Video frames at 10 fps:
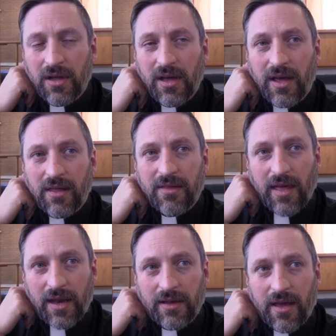
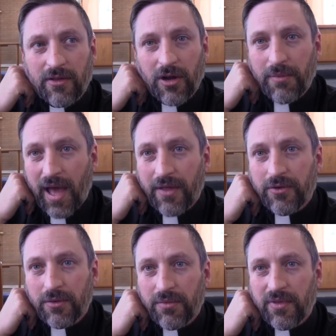sanitizing our
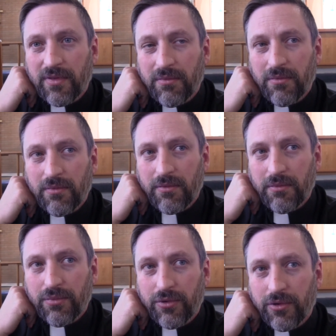bathrooms
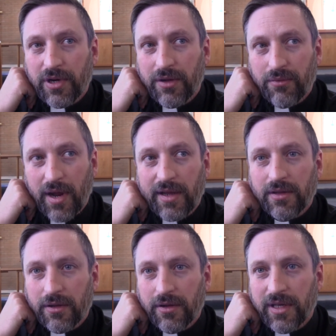pretty
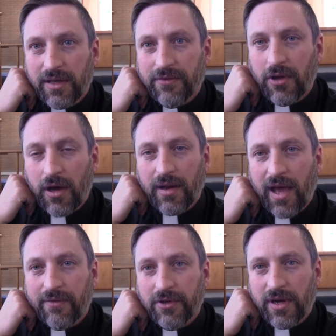regularly, if not
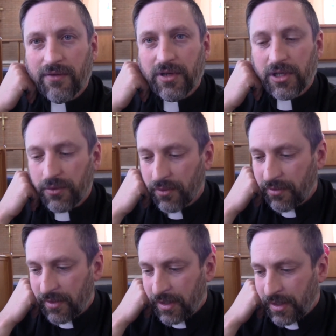after every use.